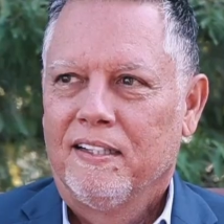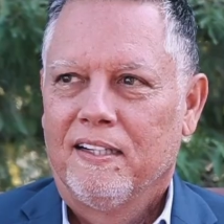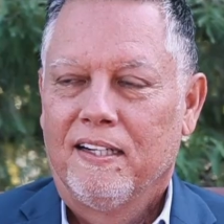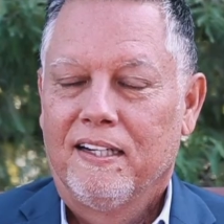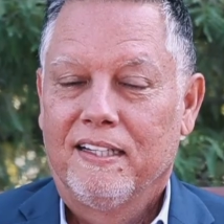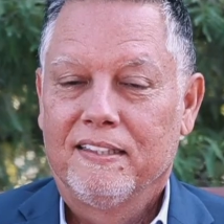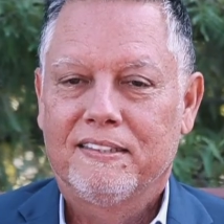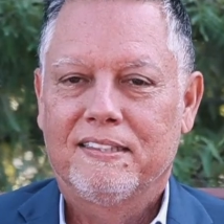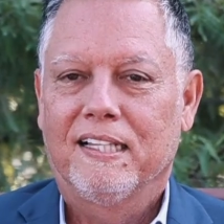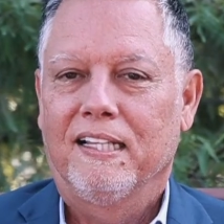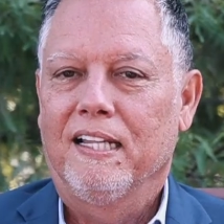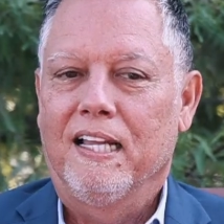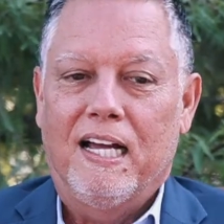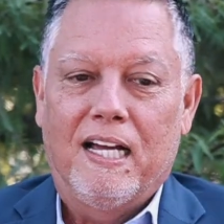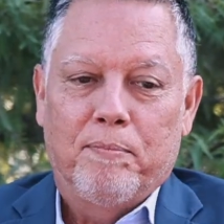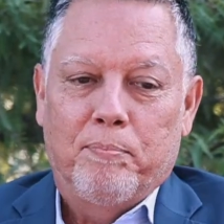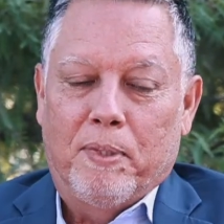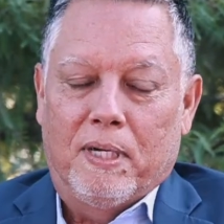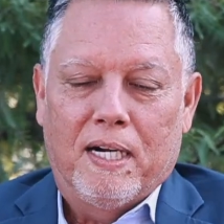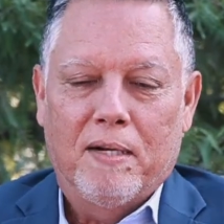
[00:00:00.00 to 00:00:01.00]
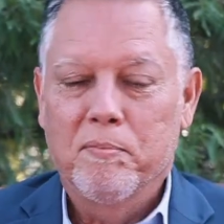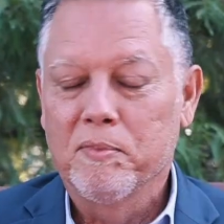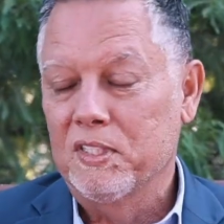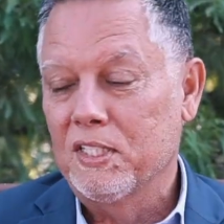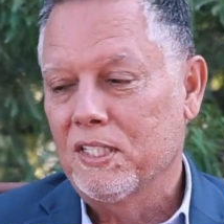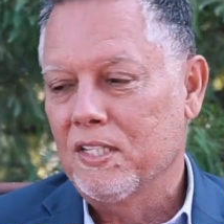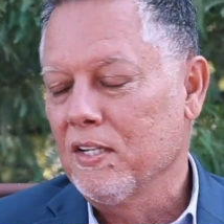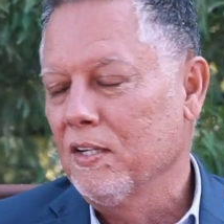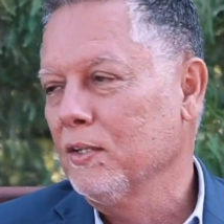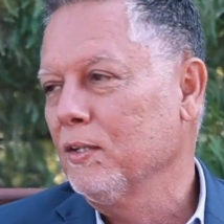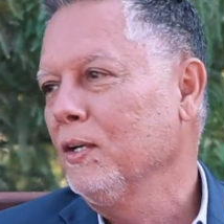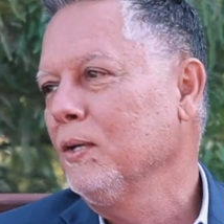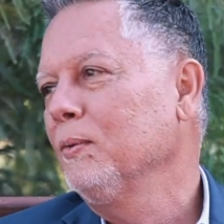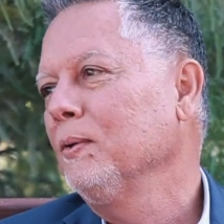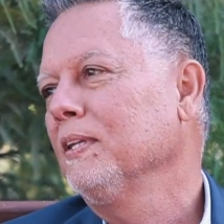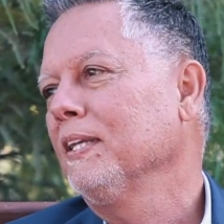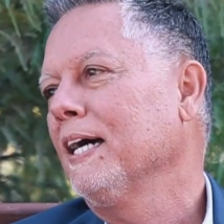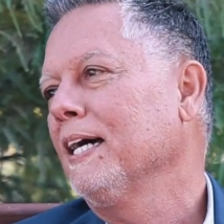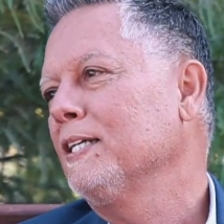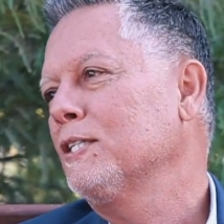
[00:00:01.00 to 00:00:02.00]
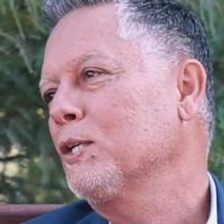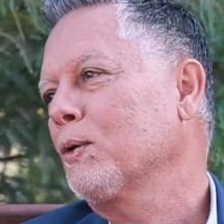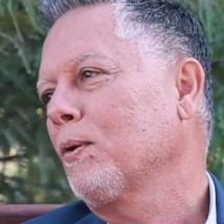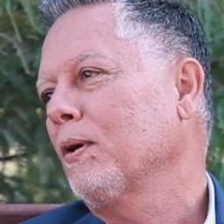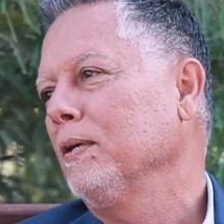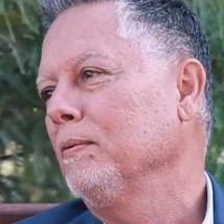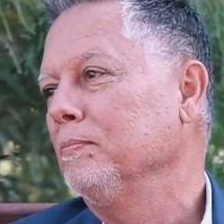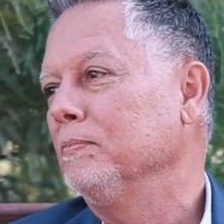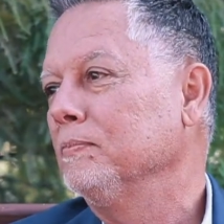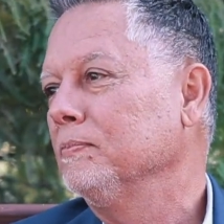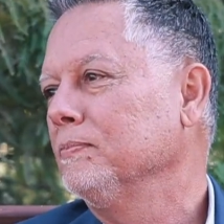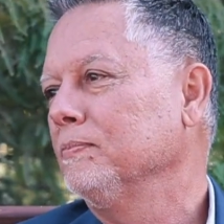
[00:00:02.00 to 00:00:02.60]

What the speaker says: It's a lot, but I'm just gonna go with ice cream.